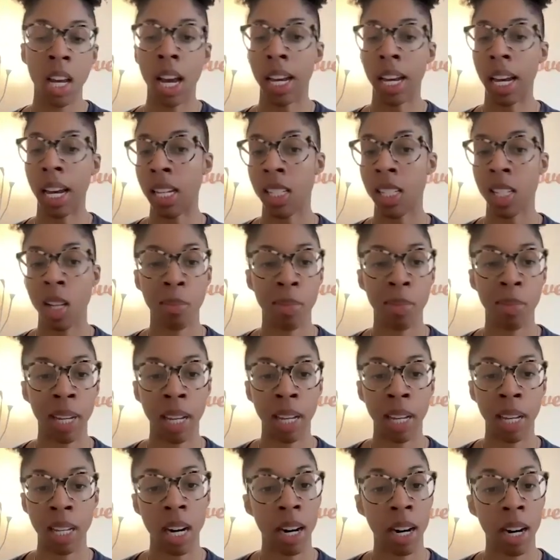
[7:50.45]
again,
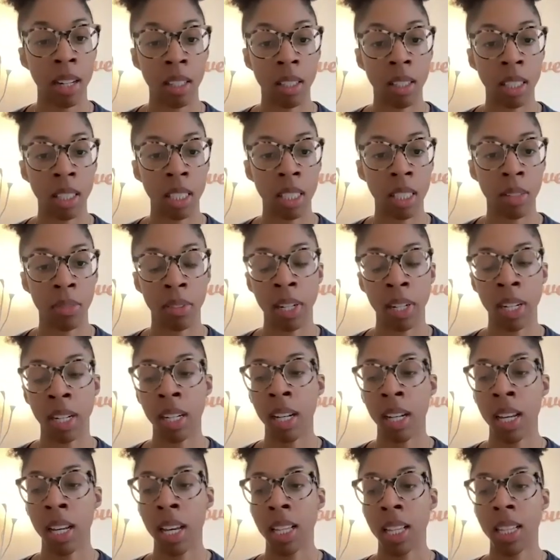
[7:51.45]
something entirely
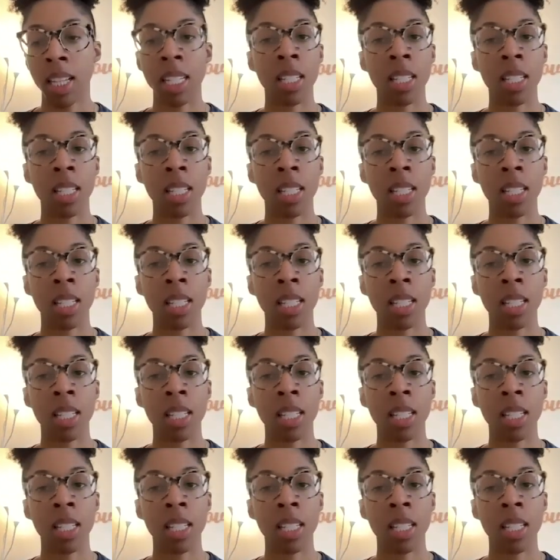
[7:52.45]
different.